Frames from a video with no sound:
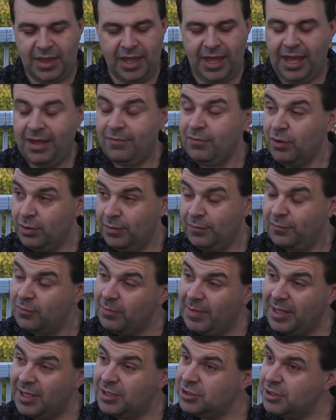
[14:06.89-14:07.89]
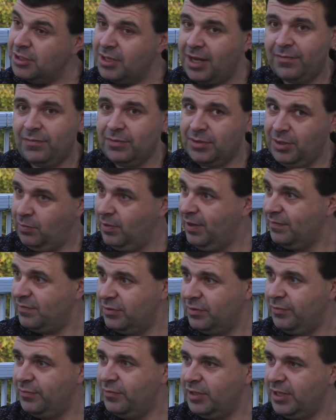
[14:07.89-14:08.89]
they have our information, everything we have to
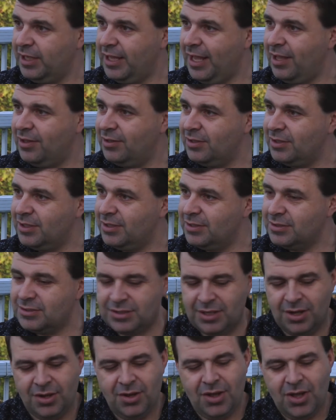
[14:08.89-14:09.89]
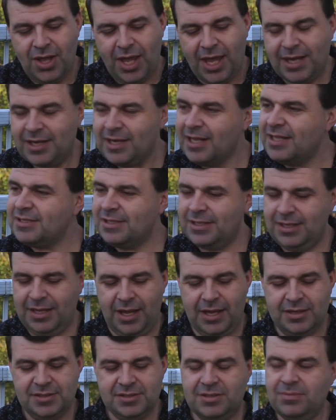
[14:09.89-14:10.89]
do for legalities. And let's
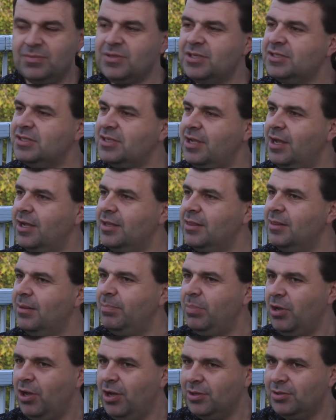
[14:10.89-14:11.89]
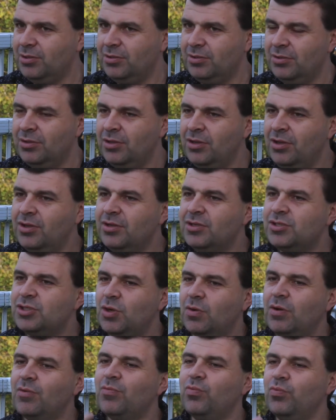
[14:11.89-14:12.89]
custom design the bottle
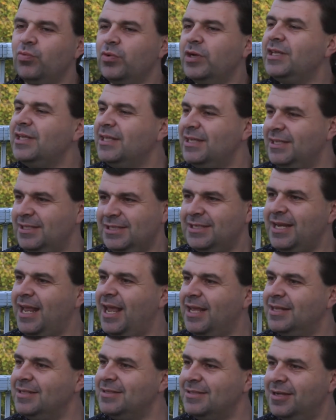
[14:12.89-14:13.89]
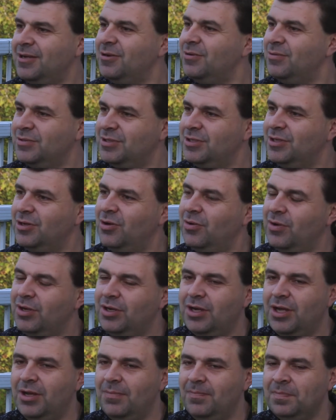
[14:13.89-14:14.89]
so it really stands out, you know.
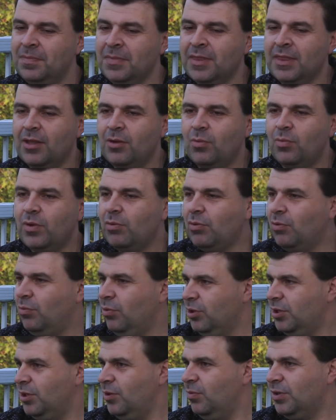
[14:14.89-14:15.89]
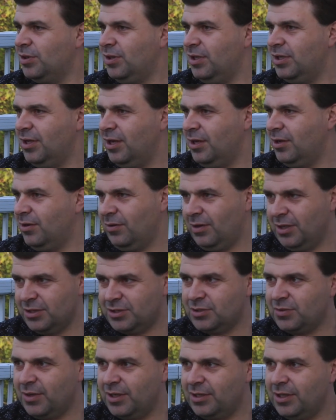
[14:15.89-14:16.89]
And we were working with a younger
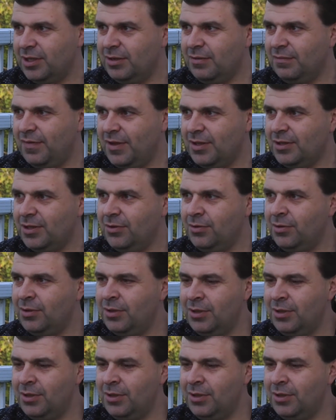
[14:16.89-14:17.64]
Australian fellow